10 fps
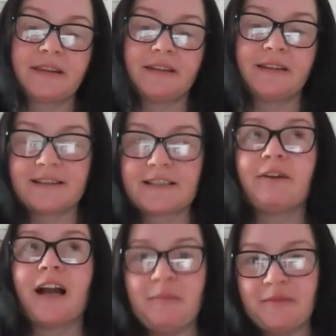this is
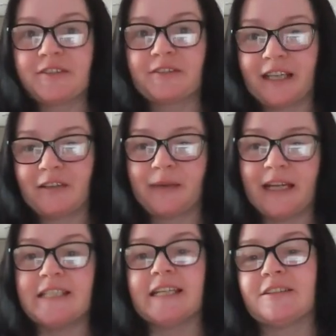why I'm sort of like
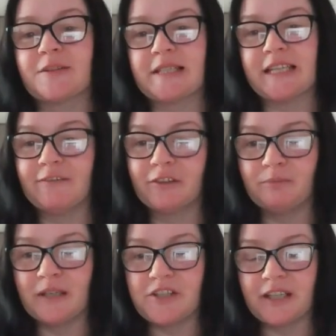waiting to see what
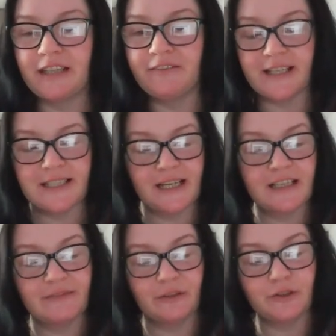Midjourney
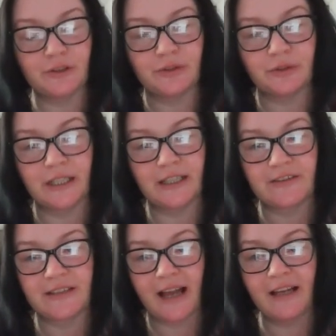V6 will do,
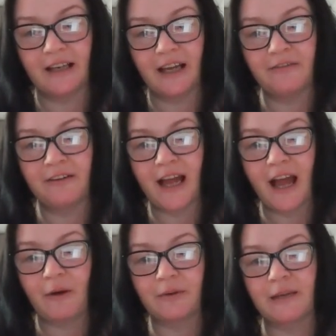because I love
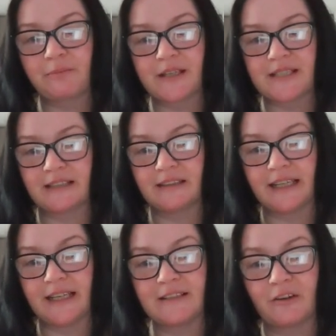how they present
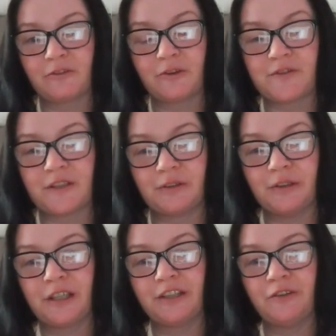these. Of course,
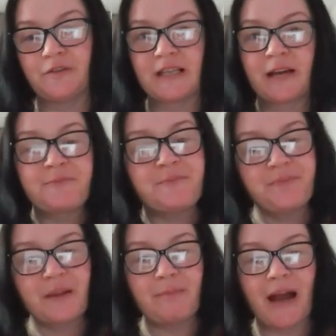you can use
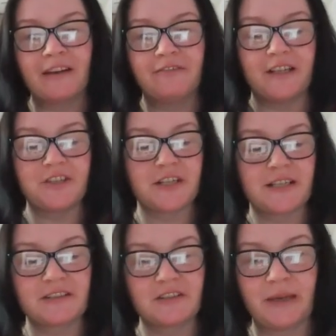pan
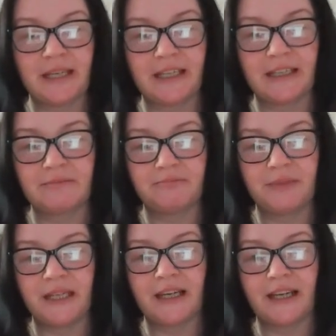features to make it
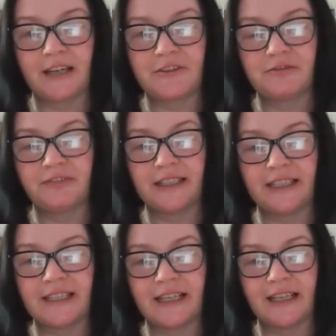bigger, to fill
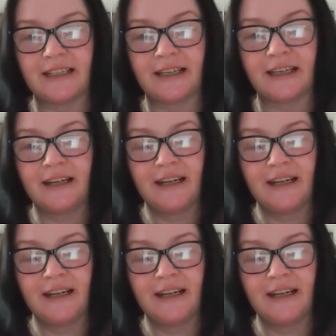it in, and